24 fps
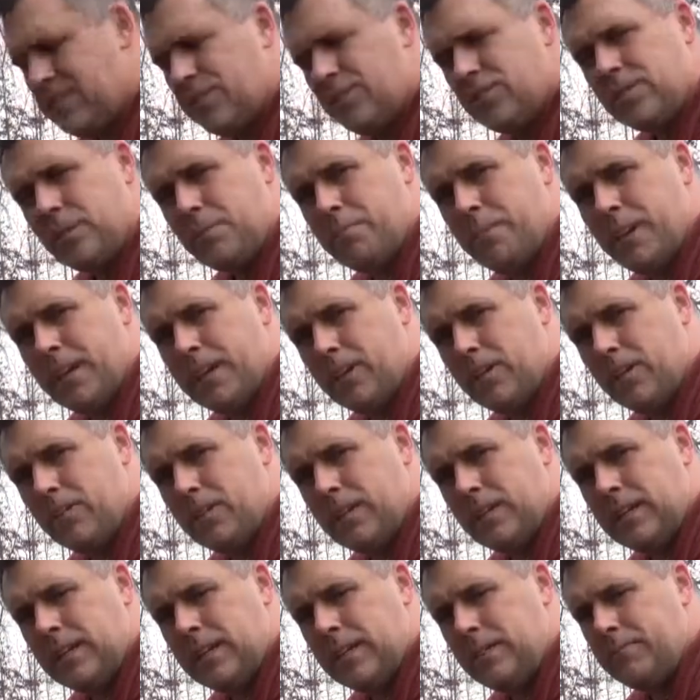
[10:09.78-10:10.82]
use a metal,
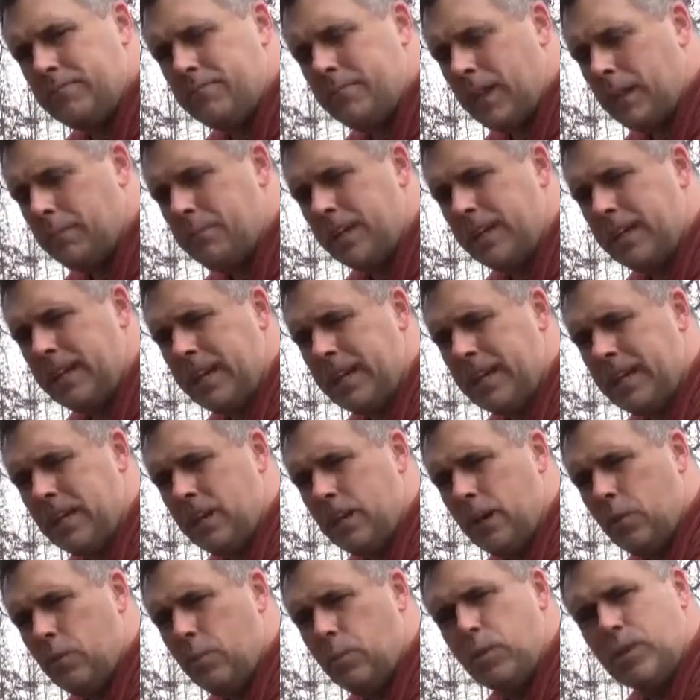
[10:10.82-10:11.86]

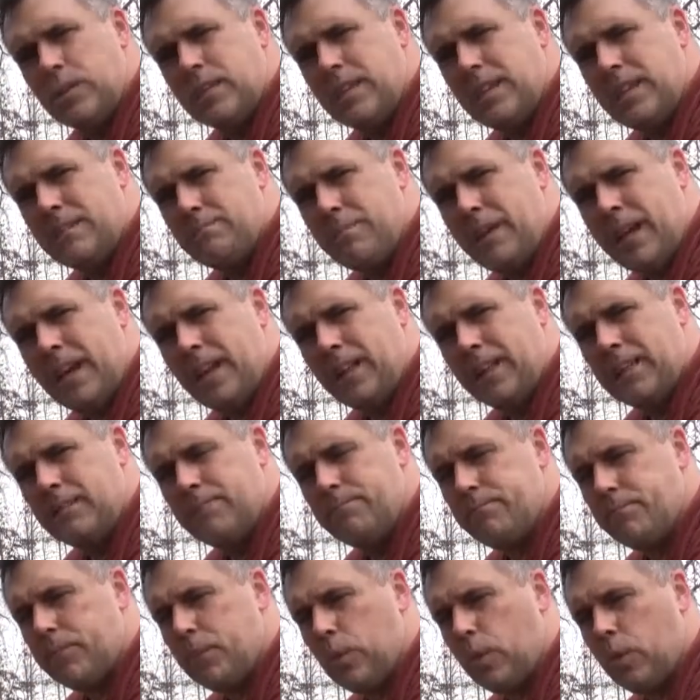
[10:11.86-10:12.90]
a wooden mallet
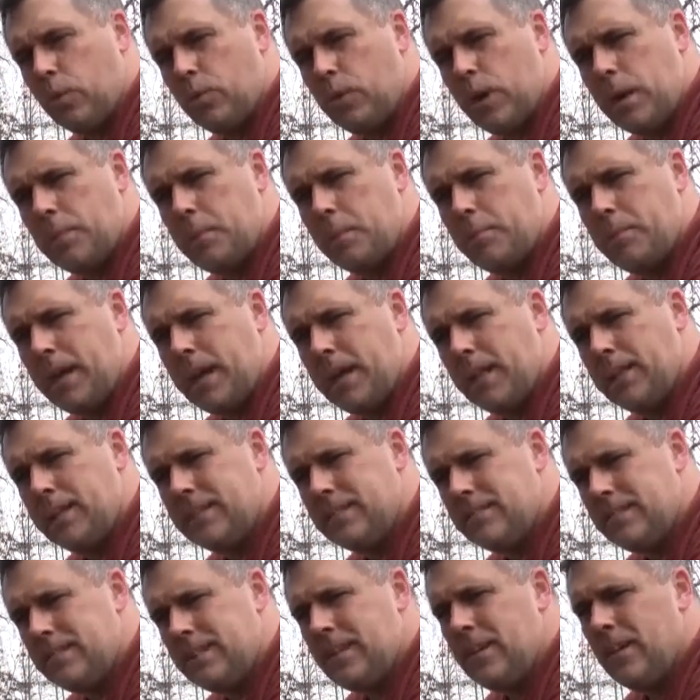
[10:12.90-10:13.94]
or a rubber mallet.
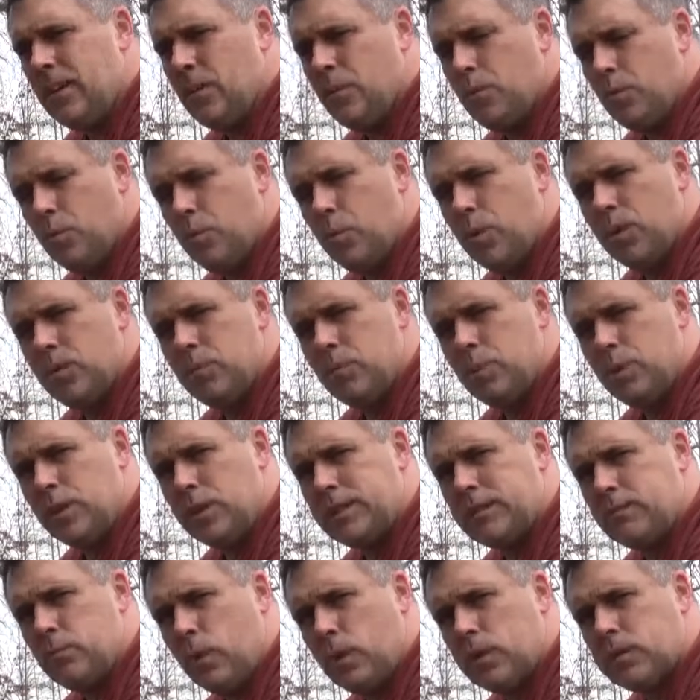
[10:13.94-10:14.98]

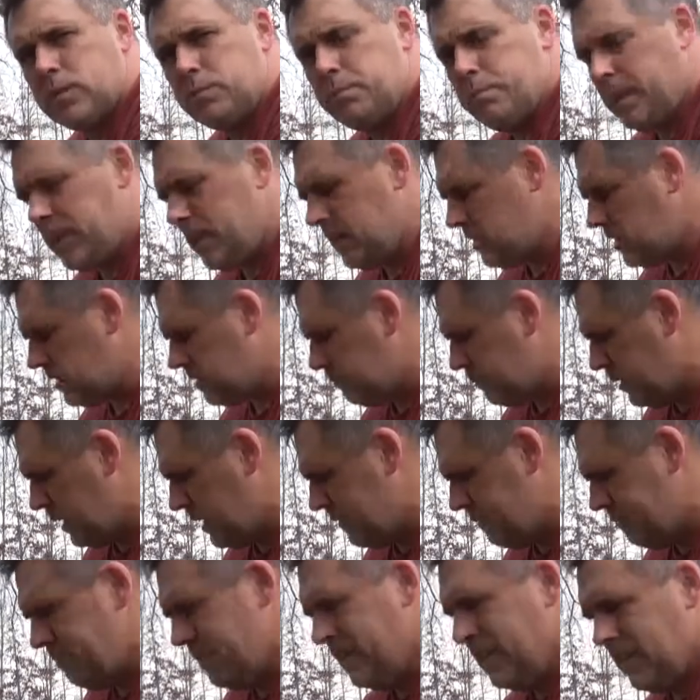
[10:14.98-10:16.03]
Wood works best,
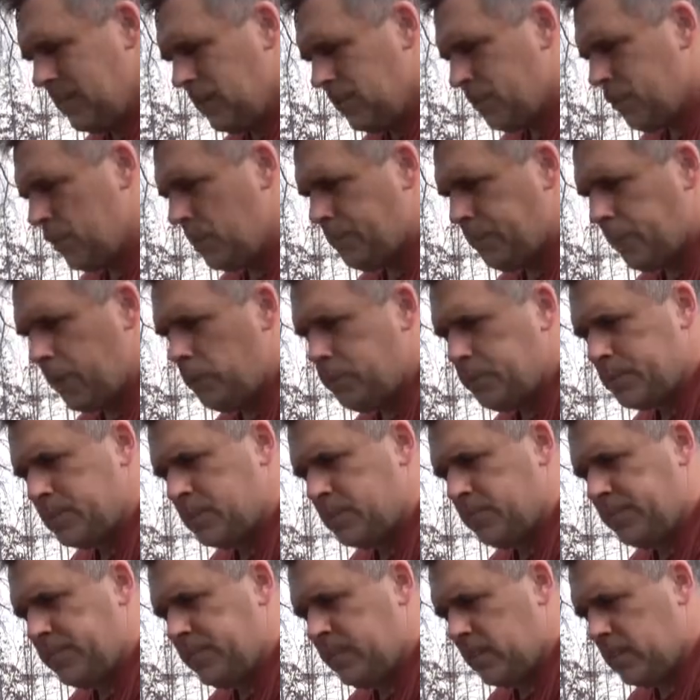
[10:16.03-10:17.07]
but for the purpose
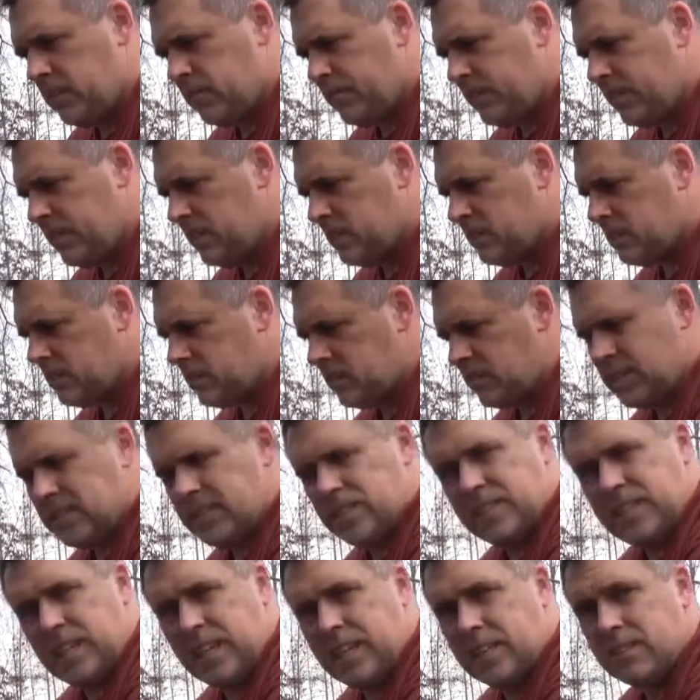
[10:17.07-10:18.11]
of this and
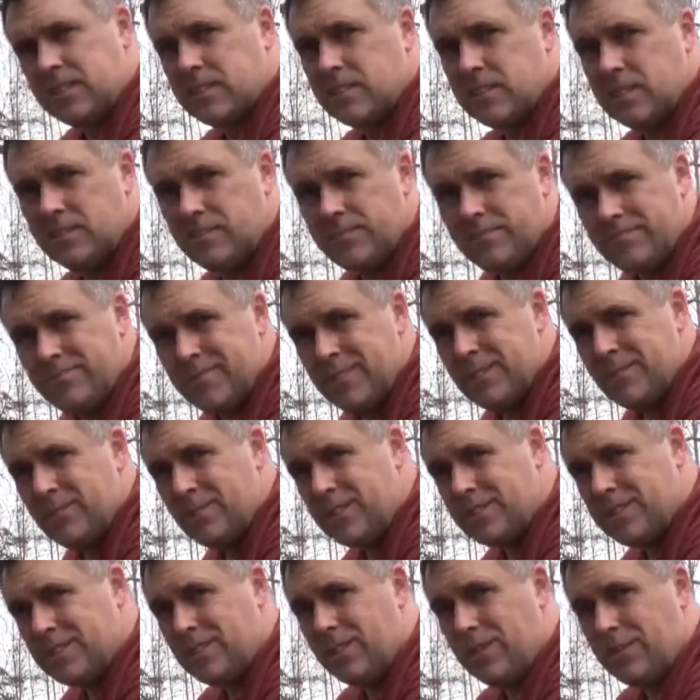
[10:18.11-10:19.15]
this test,
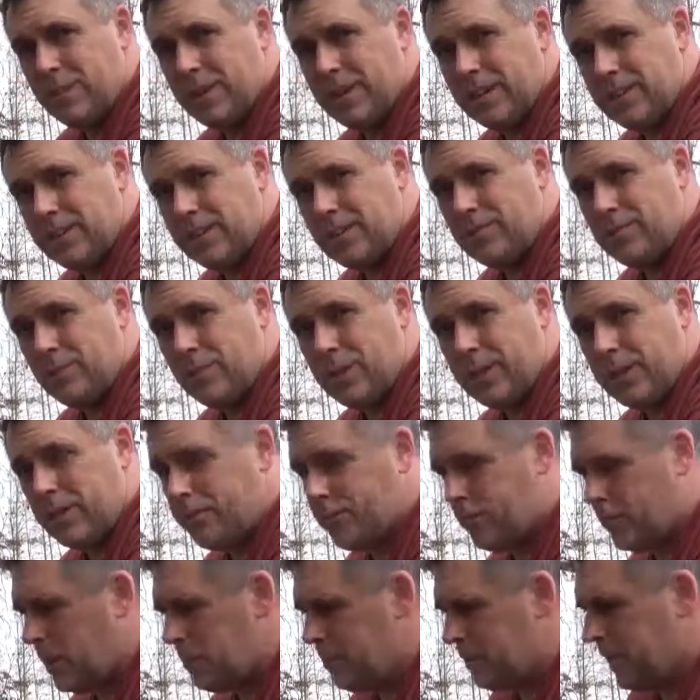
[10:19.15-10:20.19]
we're just going to use a regular
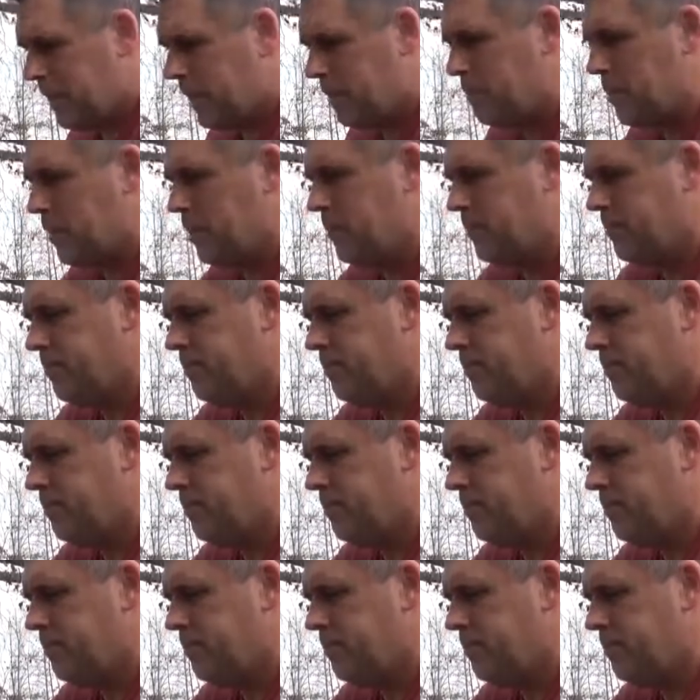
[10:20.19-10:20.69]
framing hammer.